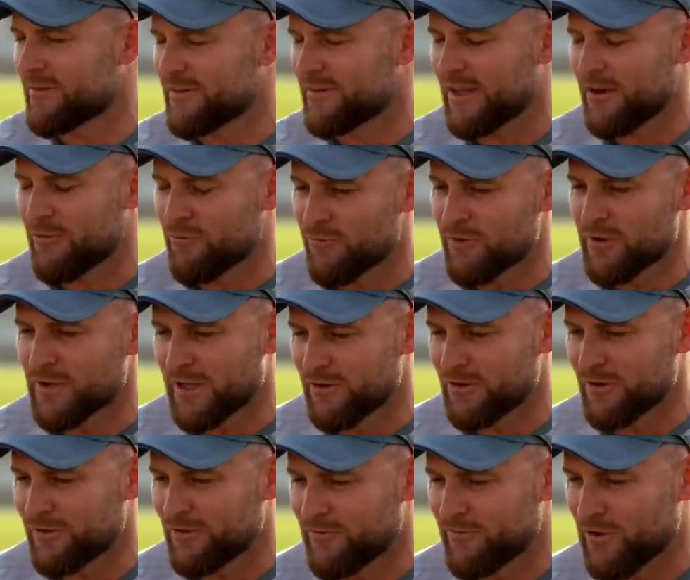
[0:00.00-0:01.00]
really
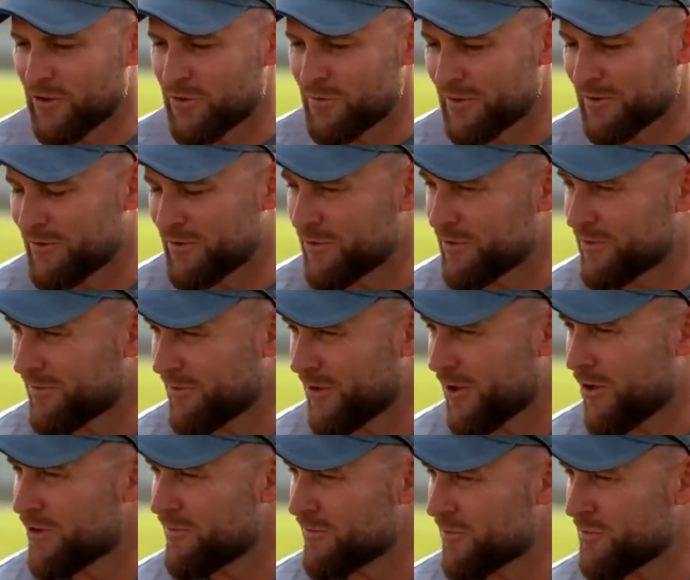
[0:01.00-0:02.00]
claustrophobic sort of
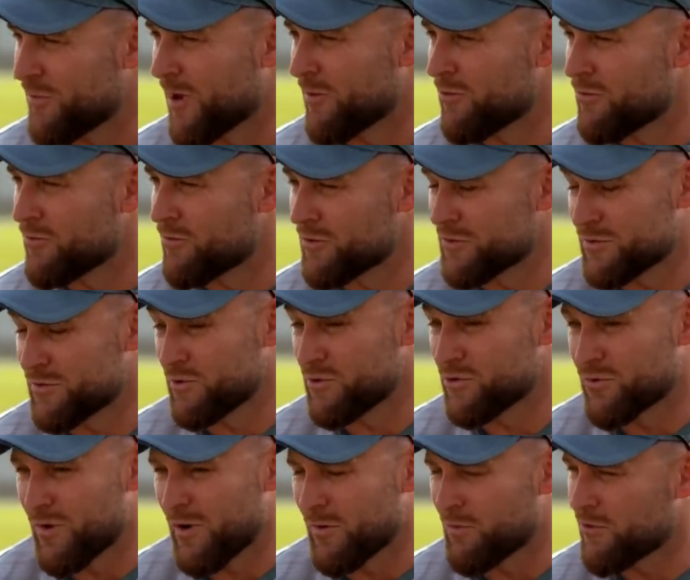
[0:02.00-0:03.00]
COVID bubble which we
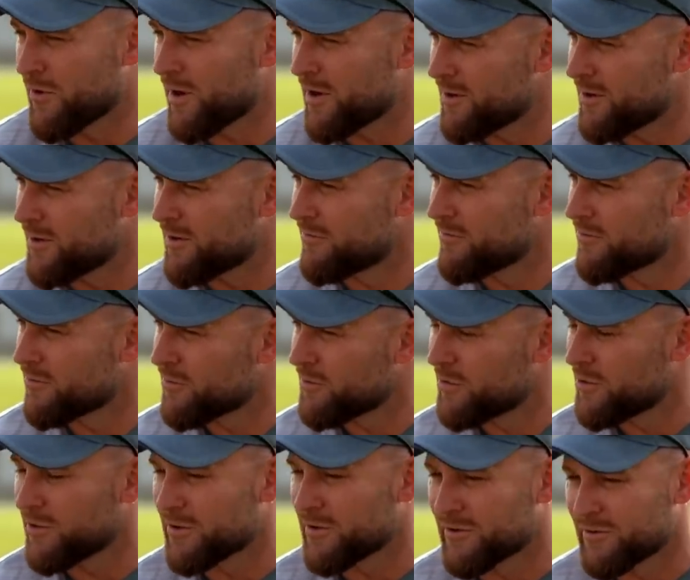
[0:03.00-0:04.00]
all operated in for a
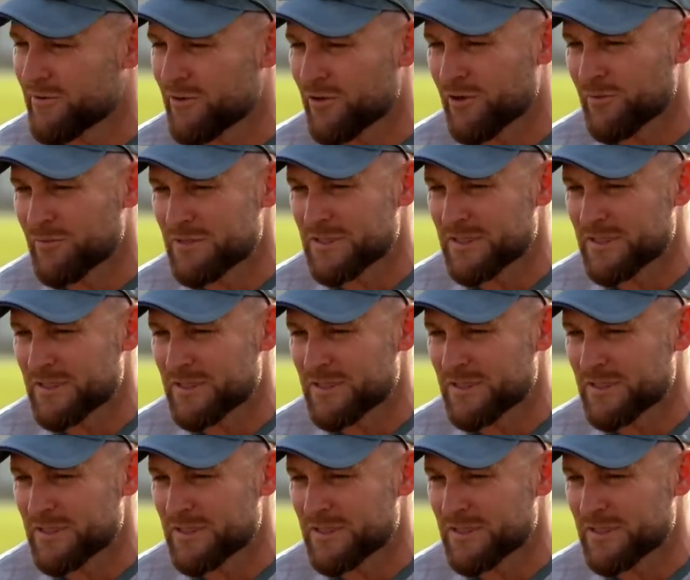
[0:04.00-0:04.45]
period of time.